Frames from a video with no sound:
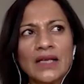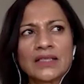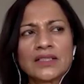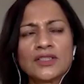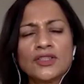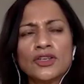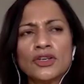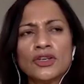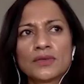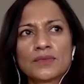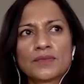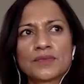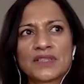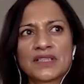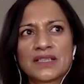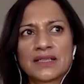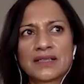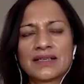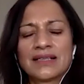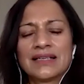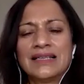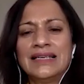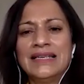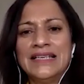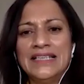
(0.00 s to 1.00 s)
not
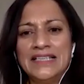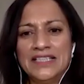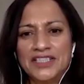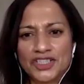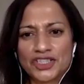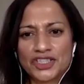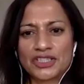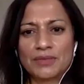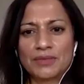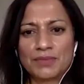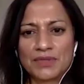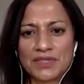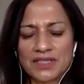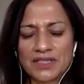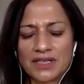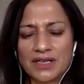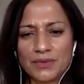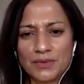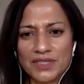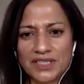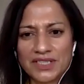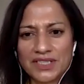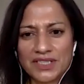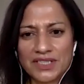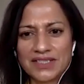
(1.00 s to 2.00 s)
leadership as I
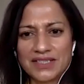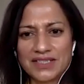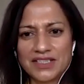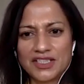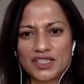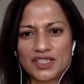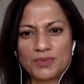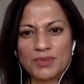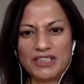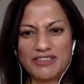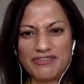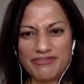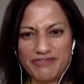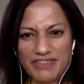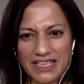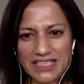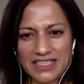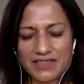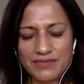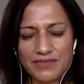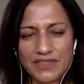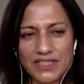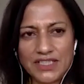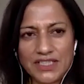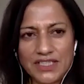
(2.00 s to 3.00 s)
would consider to be
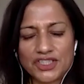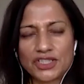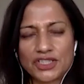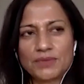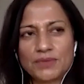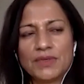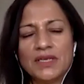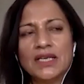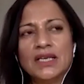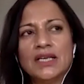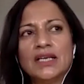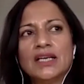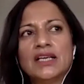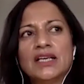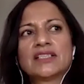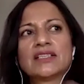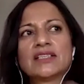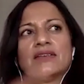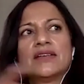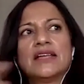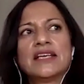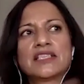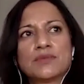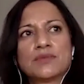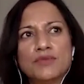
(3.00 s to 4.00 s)
effective leadership. So
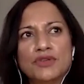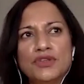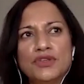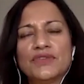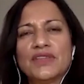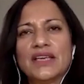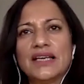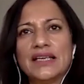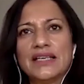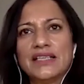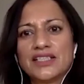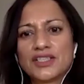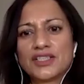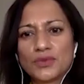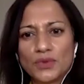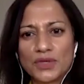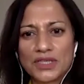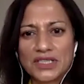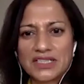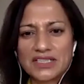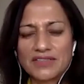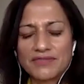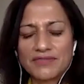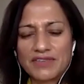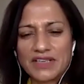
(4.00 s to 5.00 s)
let's move then into what
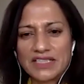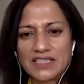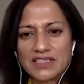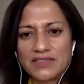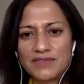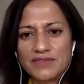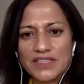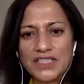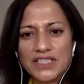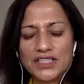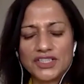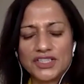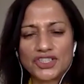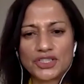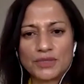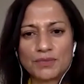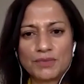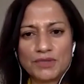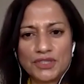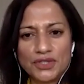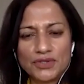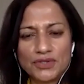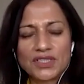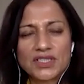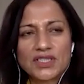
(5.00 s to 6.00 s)
is effective leadership.
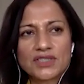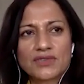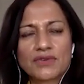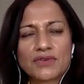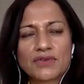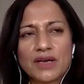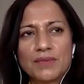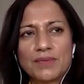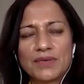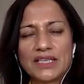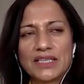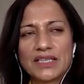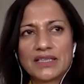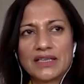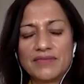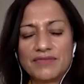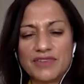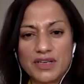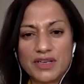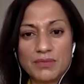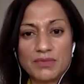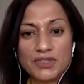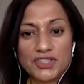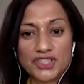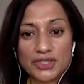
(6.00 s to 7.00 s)
And you're describing it there
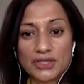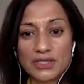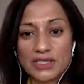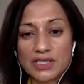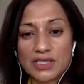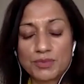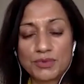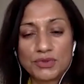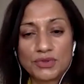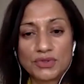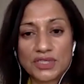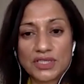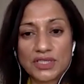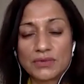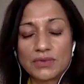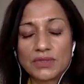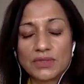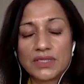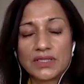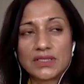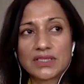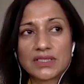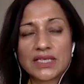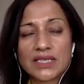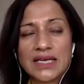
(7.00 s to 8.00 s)
very much in the sporting
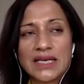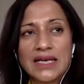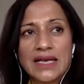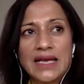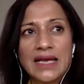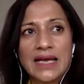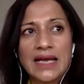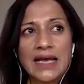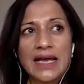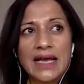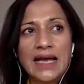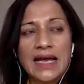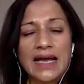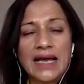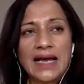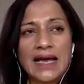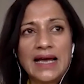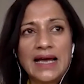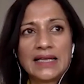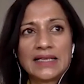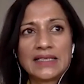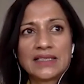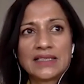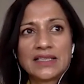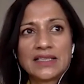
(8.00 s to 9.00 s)
world.
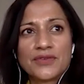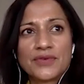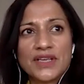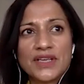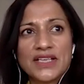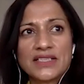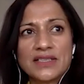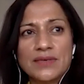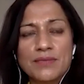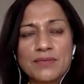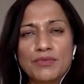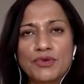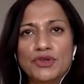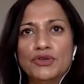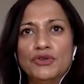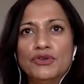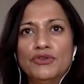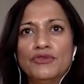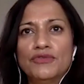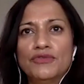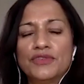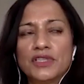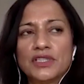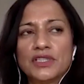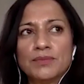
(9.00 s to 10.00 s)
And there is a
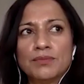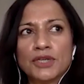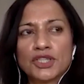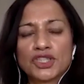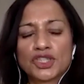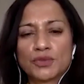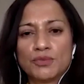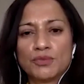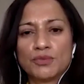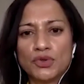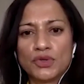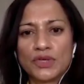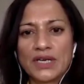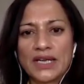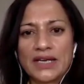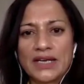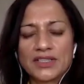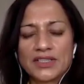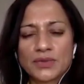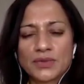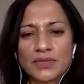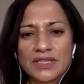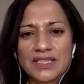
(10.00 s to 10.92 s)
move much more now to